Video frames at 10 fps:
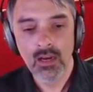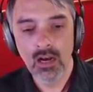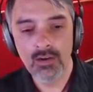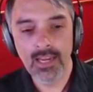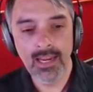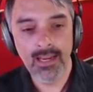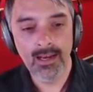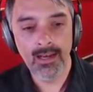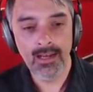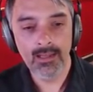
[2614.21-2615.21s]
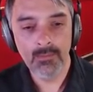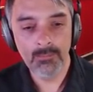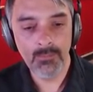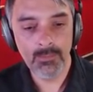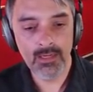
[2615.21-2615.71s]
Okay, uh,
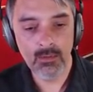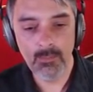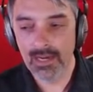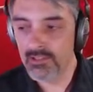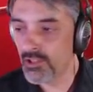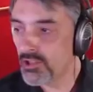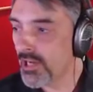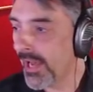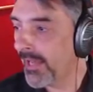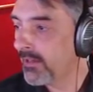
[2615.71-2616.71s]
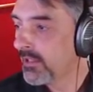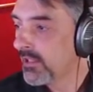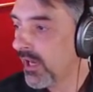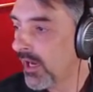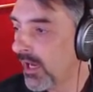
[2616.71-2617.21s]
let, let me go back to chat.
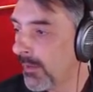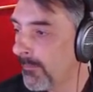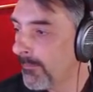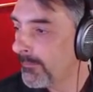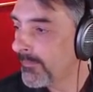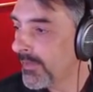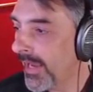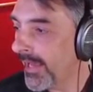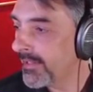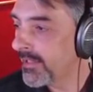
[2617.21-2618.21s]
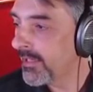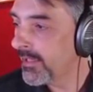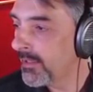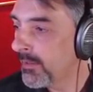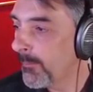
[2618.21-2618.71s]
Um,
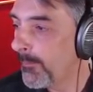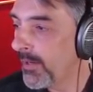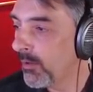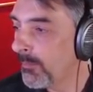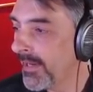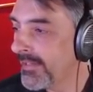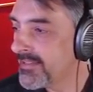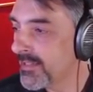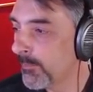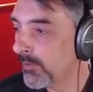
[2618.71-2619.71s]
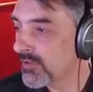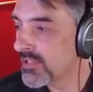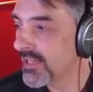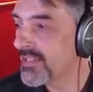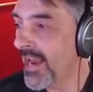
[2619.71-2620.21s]
Attican Bell Made Simple
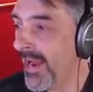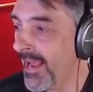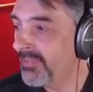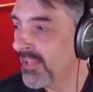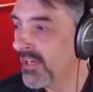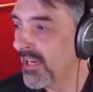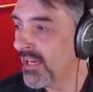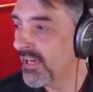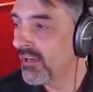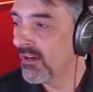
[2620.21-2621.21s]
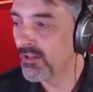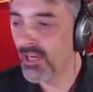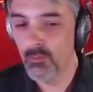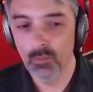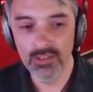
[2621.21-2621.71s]
says, Anthony!
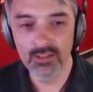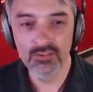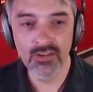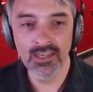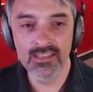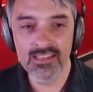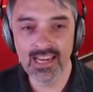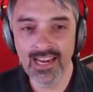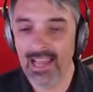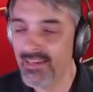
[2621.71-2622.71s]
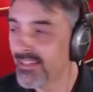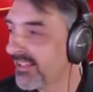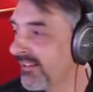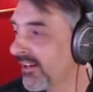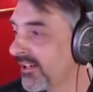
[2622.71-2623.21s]
Okay, what are you trying to say,
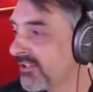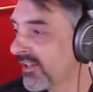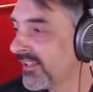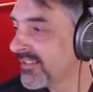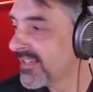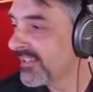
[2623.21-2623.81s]
Attican? Are you trying to say